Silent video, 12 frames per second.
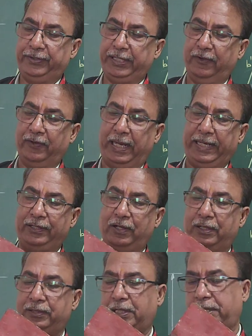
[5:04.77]
we have laid
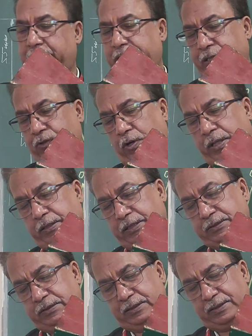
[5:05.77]
it on
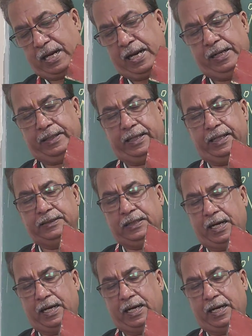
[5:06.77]
this slant edge.